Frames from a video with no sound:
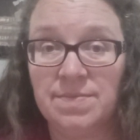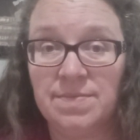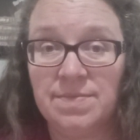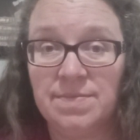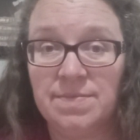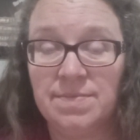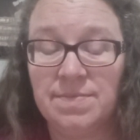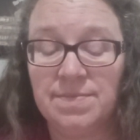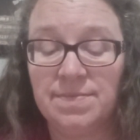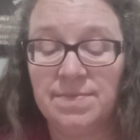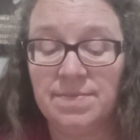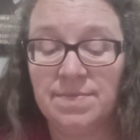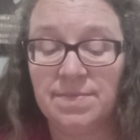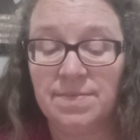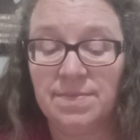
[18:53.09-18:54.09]

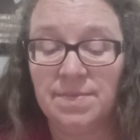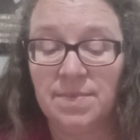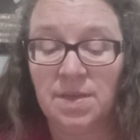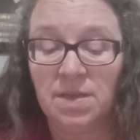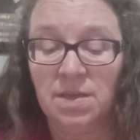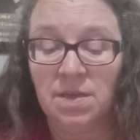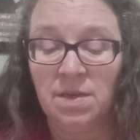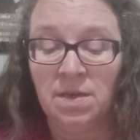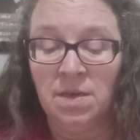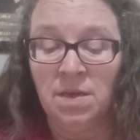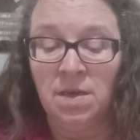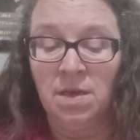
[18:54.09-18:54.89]
No one is speaking in this clip.